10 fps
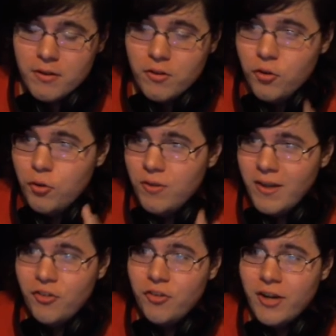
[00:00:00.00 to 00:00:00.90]
Two
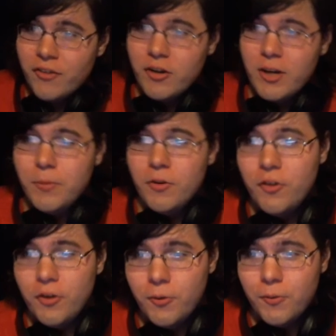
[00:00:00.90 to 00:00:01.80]
things you guys are able to
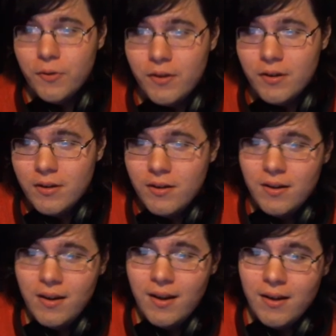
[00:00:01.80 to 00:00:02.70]
do.
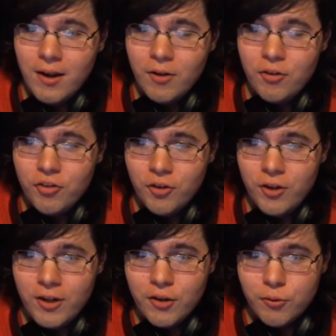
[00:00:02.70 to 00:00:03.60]
I'll just show
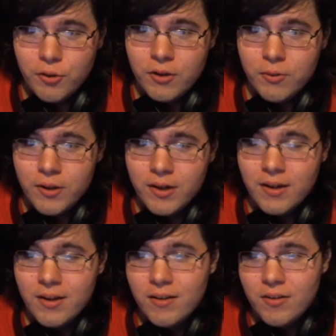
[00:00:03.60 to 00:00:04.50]
you guys really quick
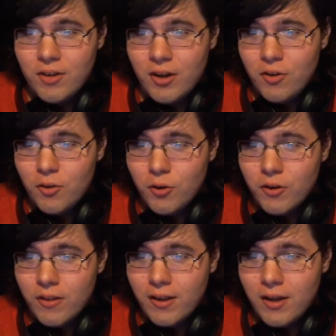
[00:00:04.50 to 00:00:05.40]
ignore
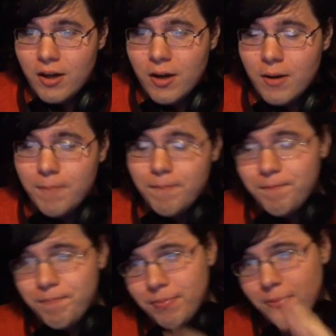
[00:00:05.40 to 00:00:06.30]
the um,
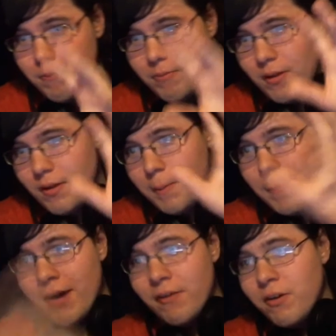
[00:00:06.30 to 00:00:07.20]

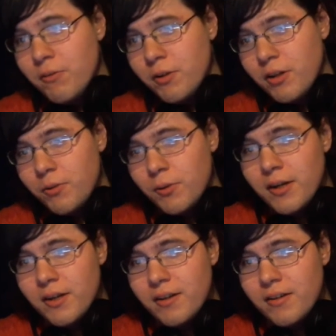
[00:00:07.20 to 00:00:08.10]
background really
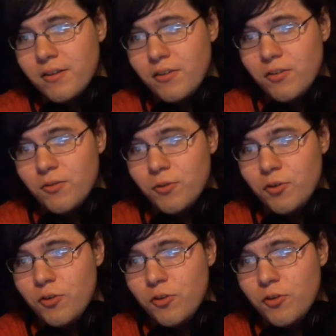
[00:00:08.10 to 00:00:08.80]
quick, just for two